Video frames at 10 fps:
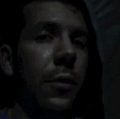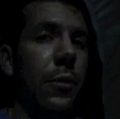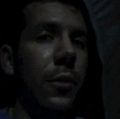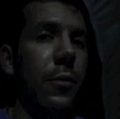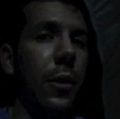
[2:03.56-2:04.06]

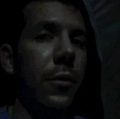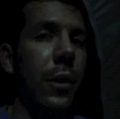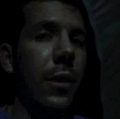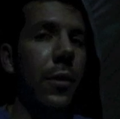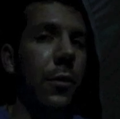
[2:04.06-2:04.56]
as far as
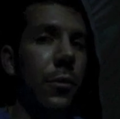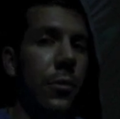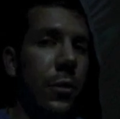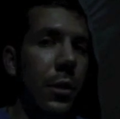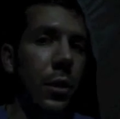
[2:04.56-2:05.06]
that
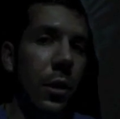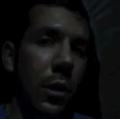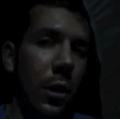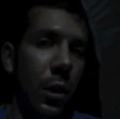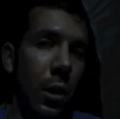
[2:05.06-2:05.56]
goes.
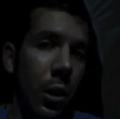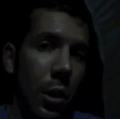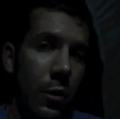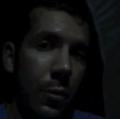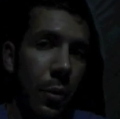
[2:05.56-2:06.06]

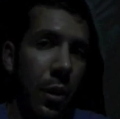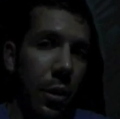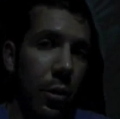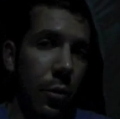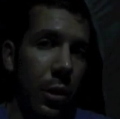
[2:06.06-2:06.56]

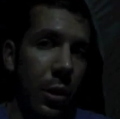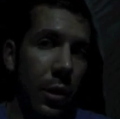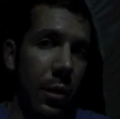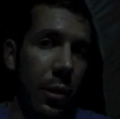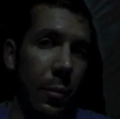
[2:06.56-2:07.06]
Tomorrow,
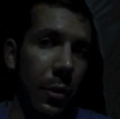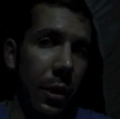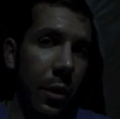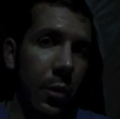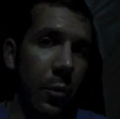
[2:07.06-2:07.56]

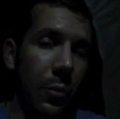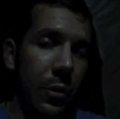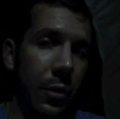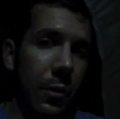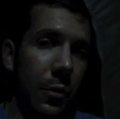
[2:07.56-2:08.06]
our group is
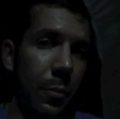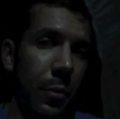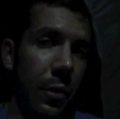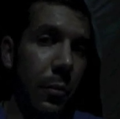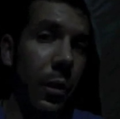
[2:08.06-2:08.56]
going
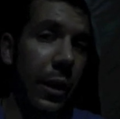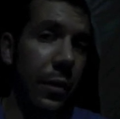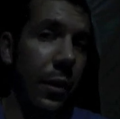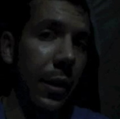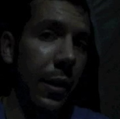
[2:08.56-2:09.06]
to
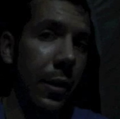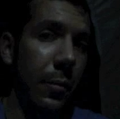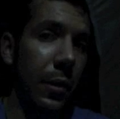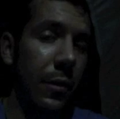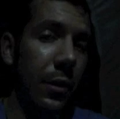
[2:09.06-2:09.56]
likely,
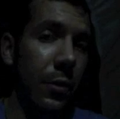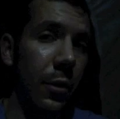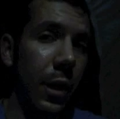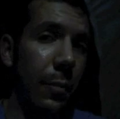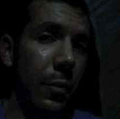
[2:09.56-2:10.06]
they said it's
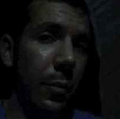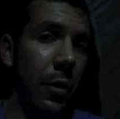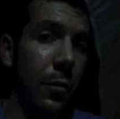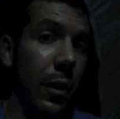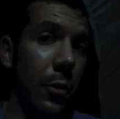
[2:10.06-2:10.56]
going to happen
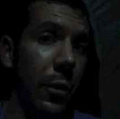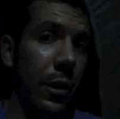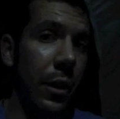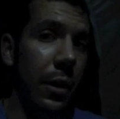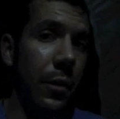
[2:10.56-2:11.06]
tomorrow, may or may
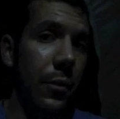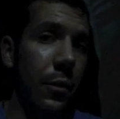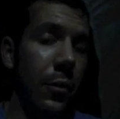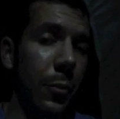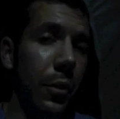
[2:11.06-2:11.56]
not, is
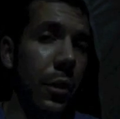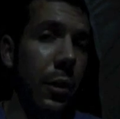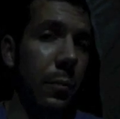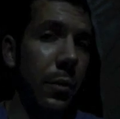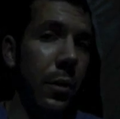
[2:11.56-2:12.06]
going to split
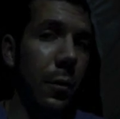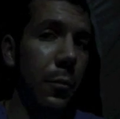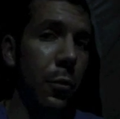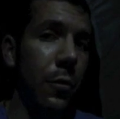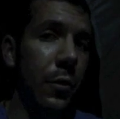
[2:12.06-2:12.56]
up.
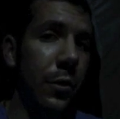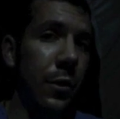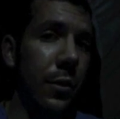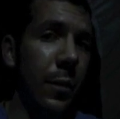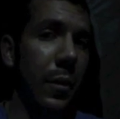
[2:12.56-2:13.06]
2 of us are
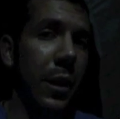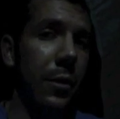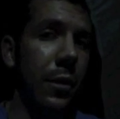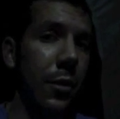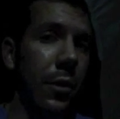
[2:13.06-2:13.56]
going to stay behind
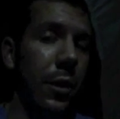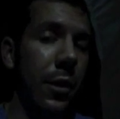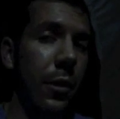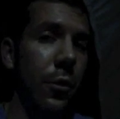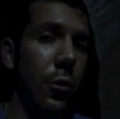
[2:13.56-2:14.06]
at the clinic,
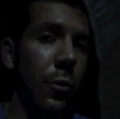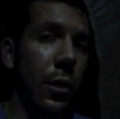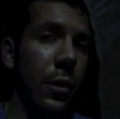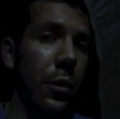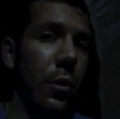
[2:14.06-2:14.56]
and then 2 are
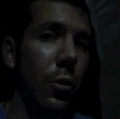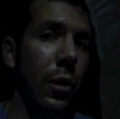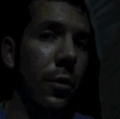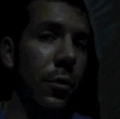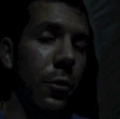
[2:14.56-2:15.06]
going to go
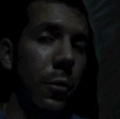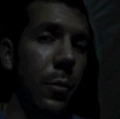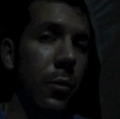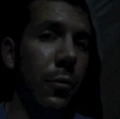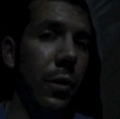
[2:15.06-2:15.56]
out into
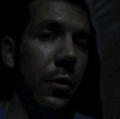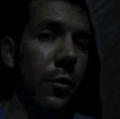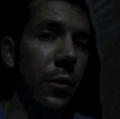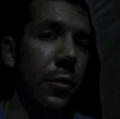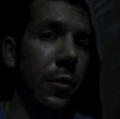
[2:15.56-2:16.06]
remote
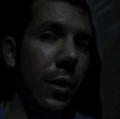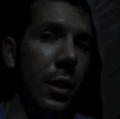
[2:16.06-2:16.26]
villages